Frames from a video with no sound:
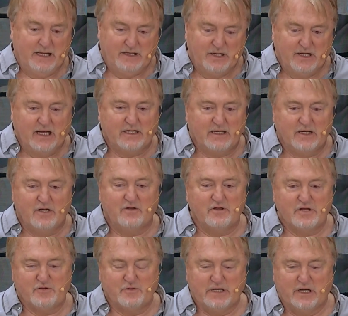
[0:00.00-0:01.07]
And you got to know
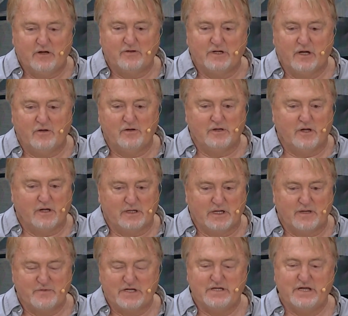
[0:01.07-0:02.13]
this when you go to the outlaw
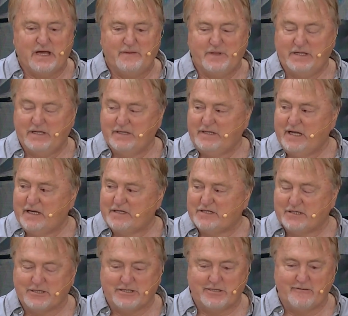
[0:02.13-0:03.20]
clubs. This happened in
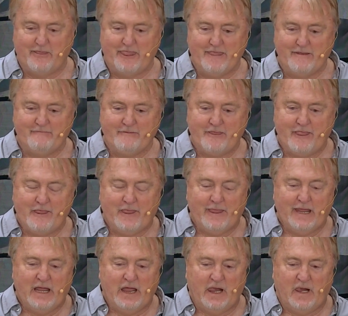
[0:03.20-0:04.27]
Texas.
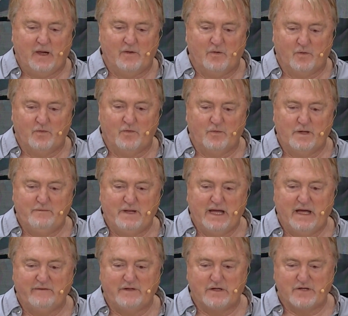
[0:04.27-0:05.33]
We
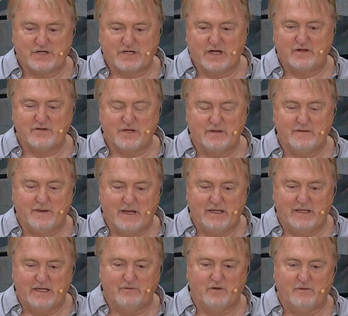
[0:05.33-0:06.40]
behaved ourselves
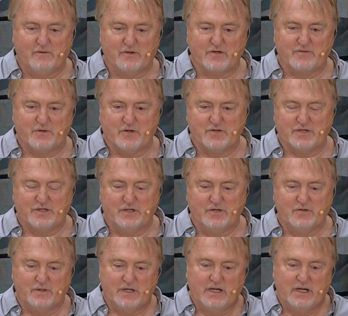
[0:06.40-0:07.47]
and did what we were supposed to
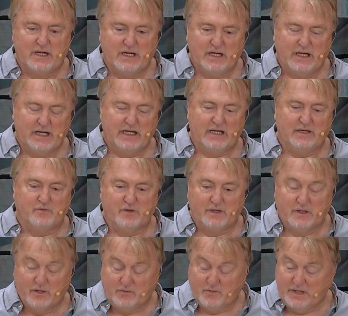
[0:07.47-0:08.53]
do.
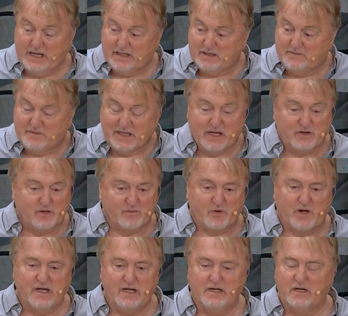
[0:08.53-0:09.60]
And we had them together
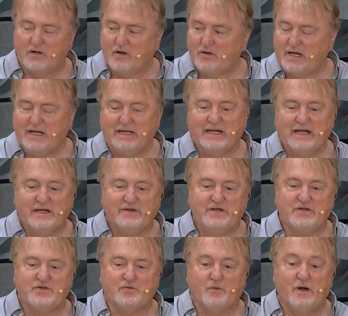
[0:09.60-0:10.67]
praying and all that.
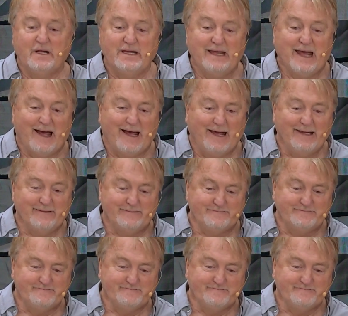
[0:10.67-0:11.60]
This one guy,